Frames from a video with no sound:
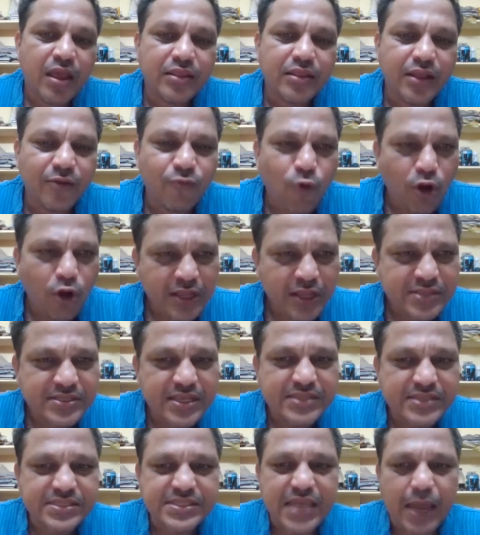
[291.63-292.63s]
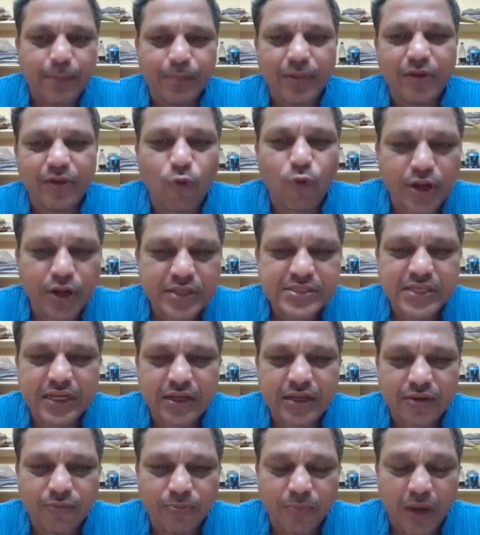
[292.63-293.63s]
Then what is this sample? What is
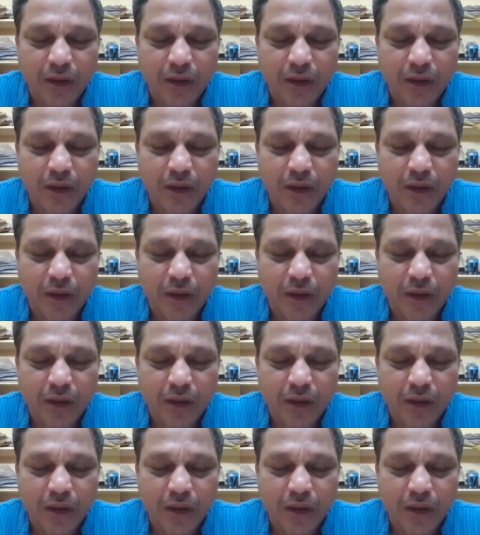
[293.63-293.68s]
the